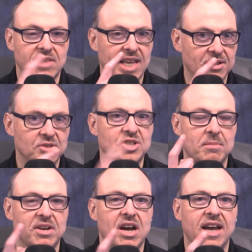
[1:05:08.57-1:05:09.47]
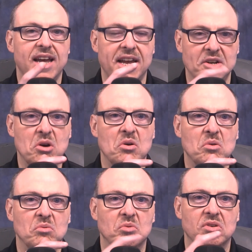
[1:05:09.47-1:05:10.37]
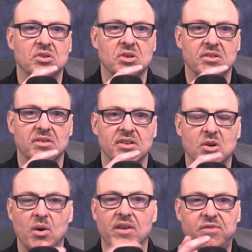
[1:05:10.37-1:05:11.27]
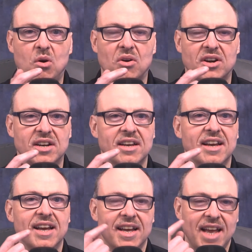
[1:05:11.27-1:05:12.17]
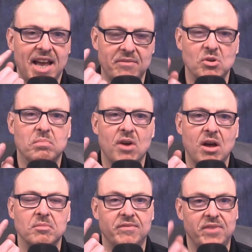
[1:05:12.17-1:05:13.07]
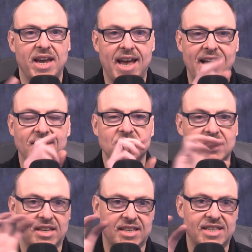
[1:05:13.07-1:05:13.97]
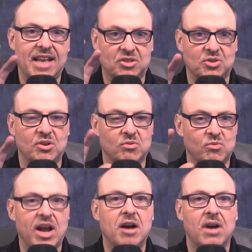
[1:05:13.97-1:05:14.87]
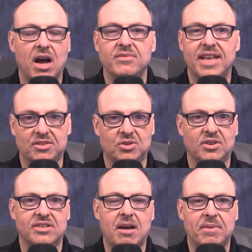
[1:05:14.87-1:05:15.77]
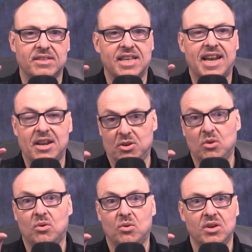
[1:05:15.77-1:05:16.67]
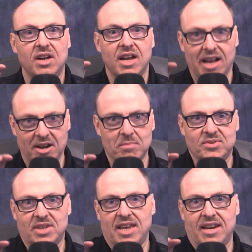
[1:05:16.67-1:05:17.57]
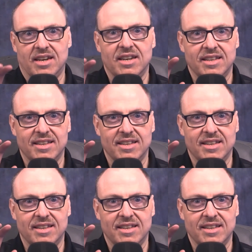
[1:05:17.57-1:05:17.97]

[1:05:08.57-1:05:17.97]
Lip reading: Then Gemini, I know, will going forward have no problem if I ask in that certain realm of that certain topic that I know 100%